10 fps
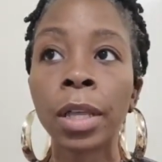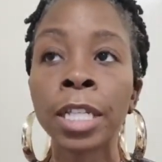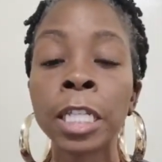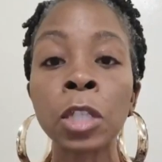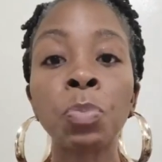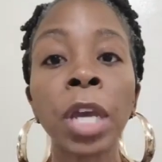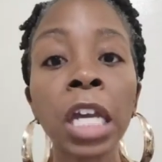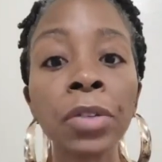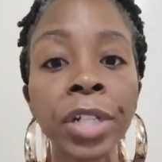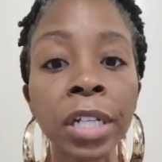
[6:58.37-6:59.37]

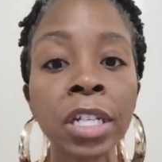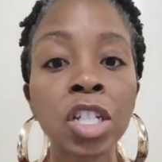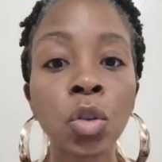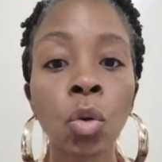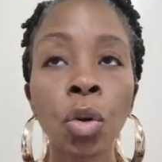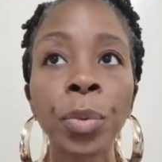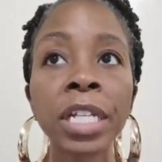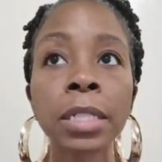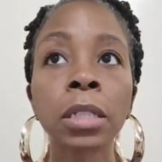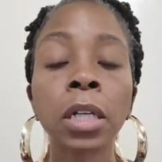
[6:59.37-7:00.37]
spirit is
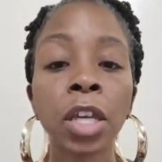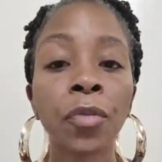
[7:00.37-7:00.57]
always looking